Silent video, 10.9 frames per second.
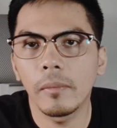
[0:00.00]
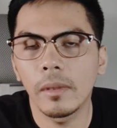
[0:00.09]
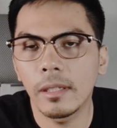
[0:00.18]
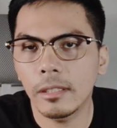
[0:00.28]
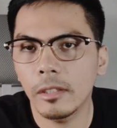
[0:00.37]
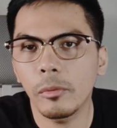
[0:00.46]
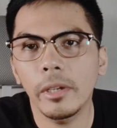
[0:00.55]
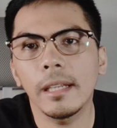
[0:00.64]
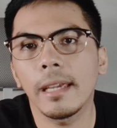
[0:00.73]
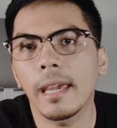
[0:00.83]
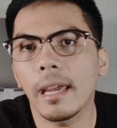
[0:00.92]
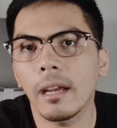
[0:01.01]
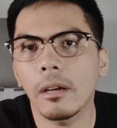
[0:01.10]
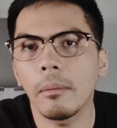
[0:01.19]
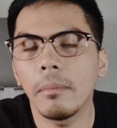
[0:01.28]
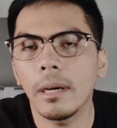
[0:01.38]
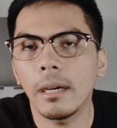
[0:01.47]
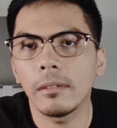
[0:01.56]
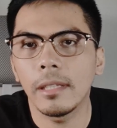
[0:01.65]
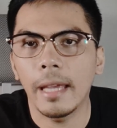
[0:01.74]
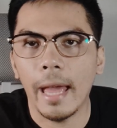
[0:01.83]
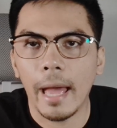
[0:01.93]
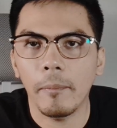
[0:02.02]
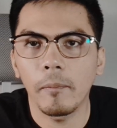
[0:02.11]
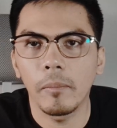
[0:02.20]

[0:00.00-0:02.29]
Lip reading: doesn't really care about the app